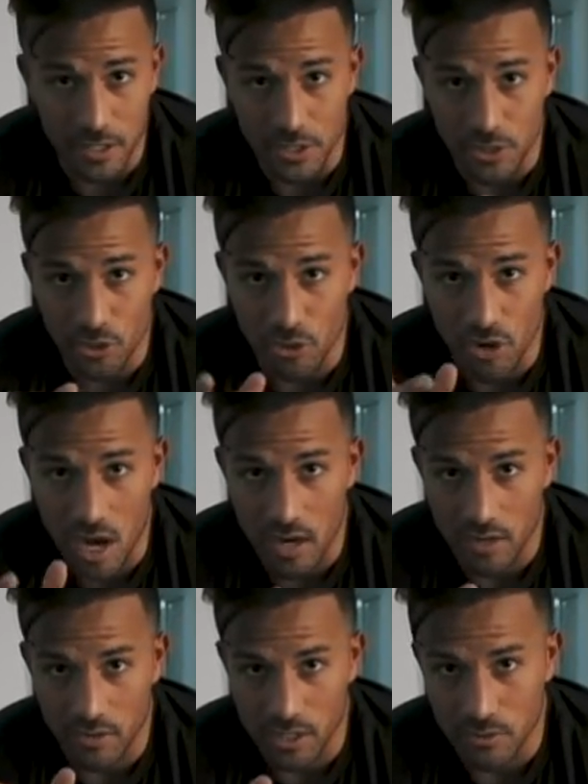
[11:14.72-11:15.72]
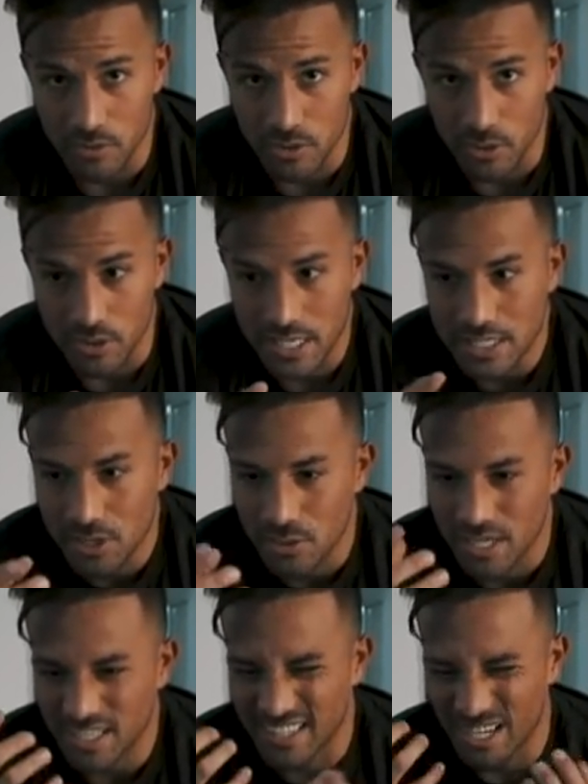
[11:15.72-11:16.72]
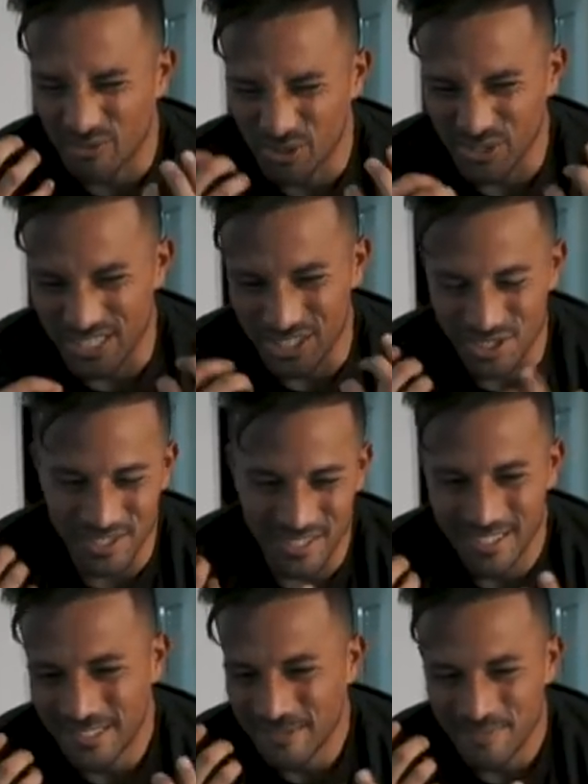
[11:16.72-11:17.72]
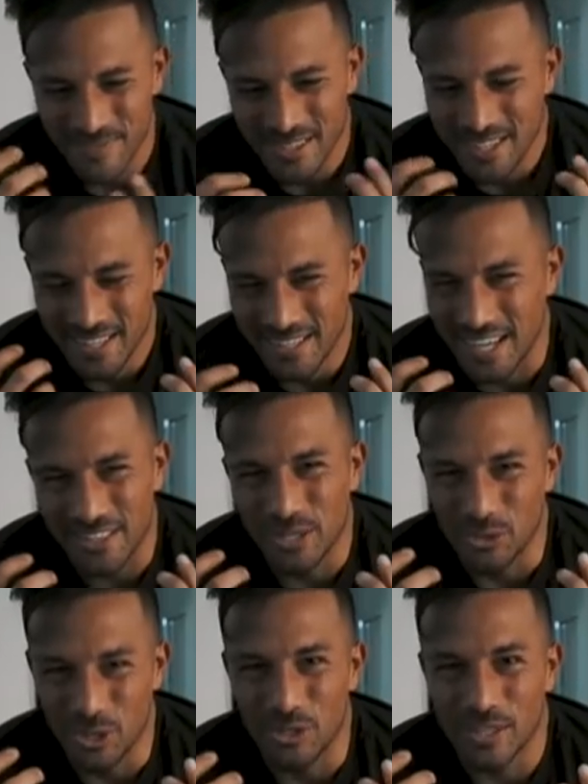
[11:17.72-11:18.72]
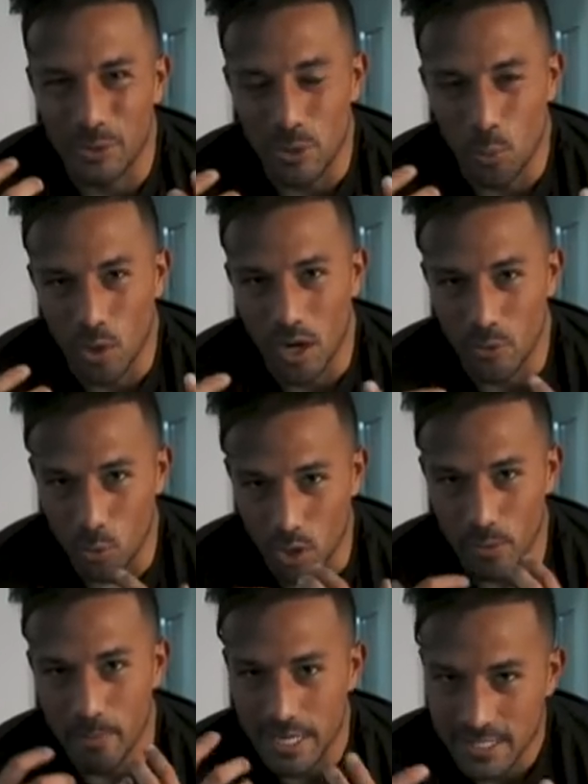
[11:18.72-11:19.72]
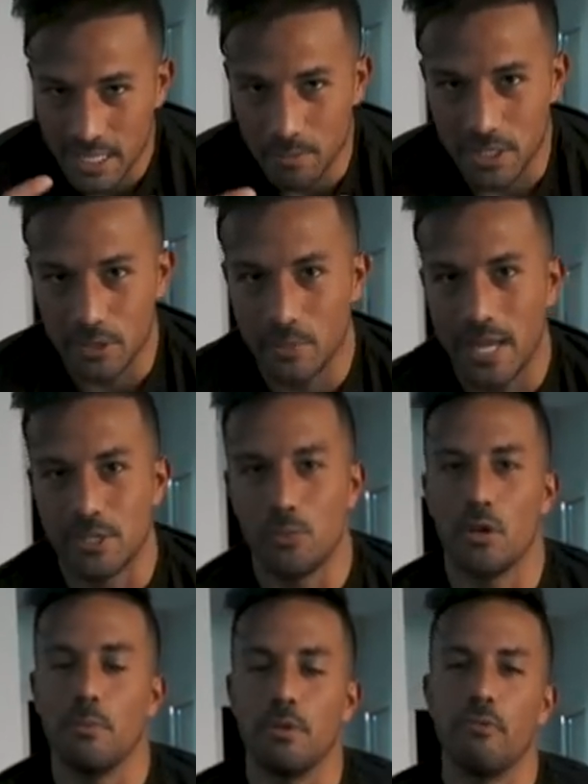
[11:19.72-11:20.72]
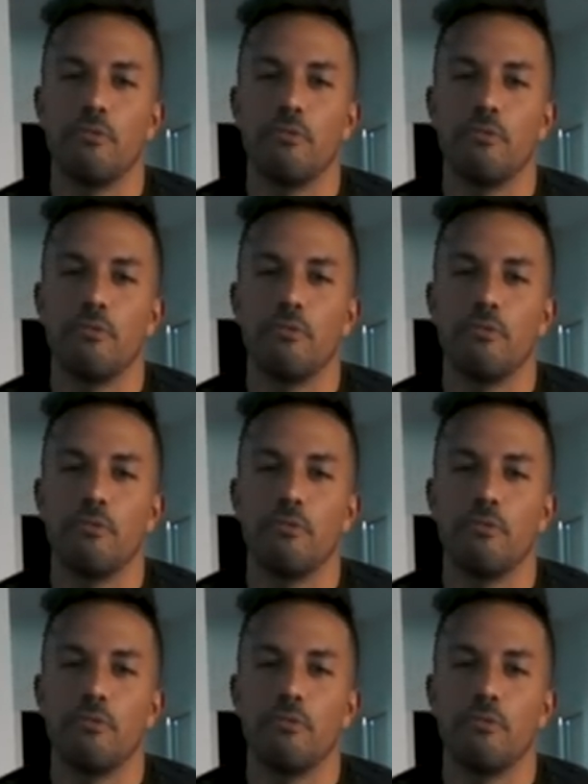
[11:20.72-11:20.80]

because you're not gonna like the results. That's how you get like that really just, not the look that we want. We wanna maintain muscle mass, we wanna be